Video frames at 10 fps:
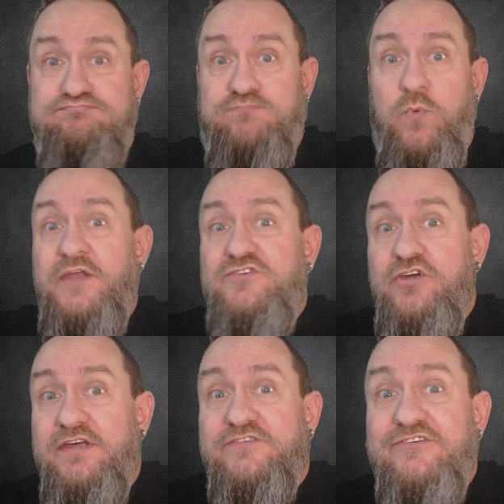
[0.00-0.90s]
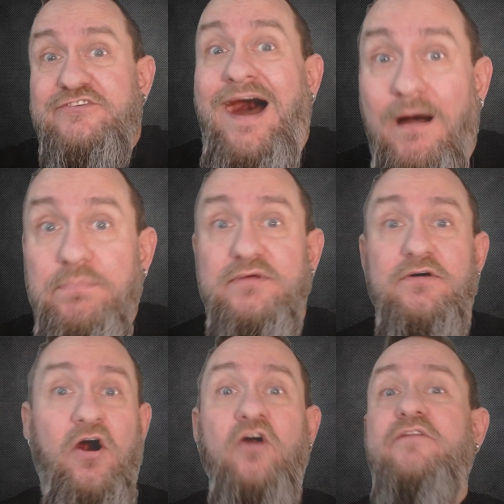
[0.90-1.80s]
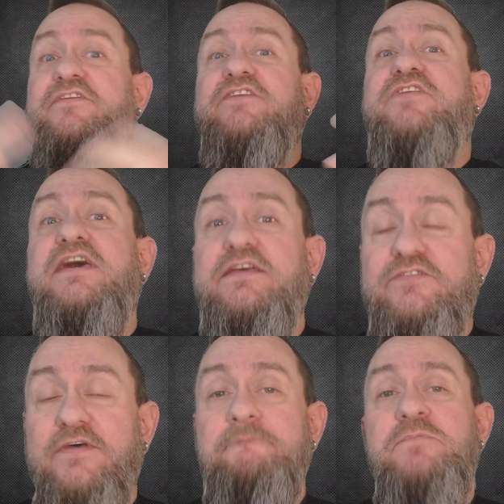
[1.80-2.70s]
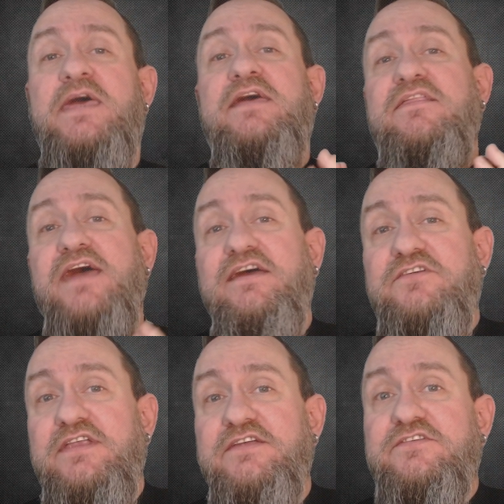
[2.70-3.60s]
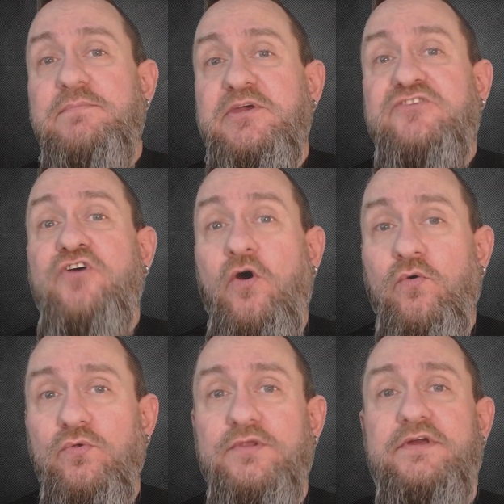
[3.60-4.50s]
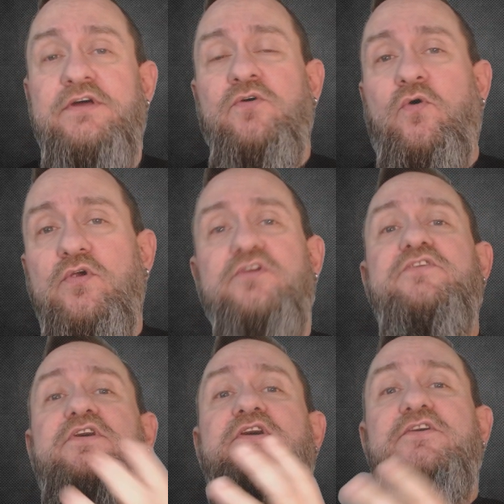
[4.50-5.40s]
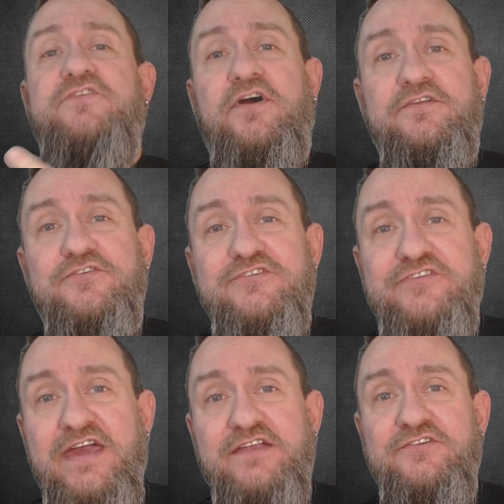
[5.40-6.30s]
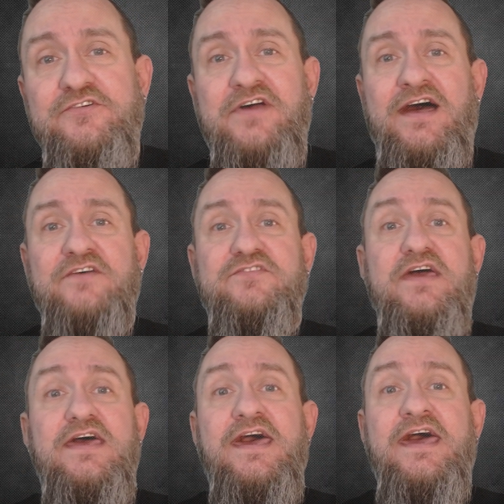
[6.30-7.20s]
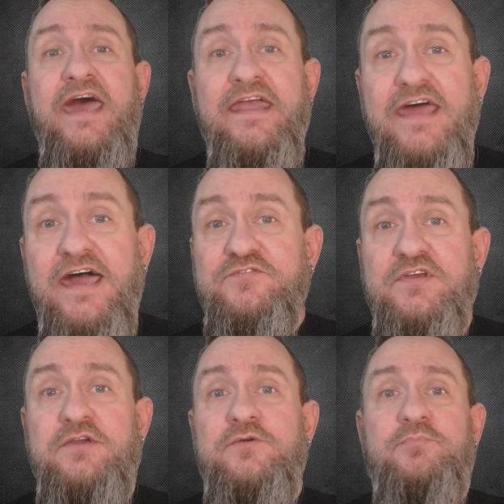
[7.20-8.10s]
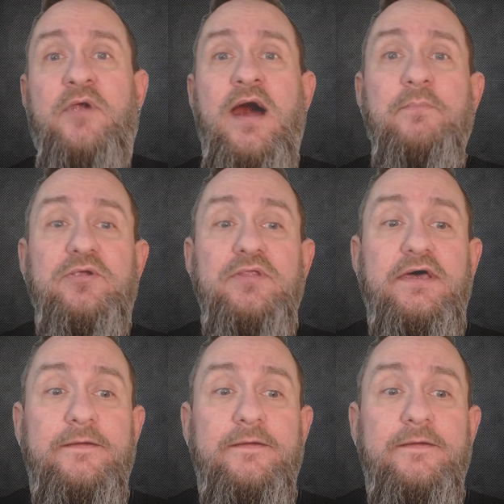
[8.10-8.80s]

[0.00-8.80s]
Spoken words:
When should it stop? All of these things, the agent needs to be told in order to understand your task and execute properly.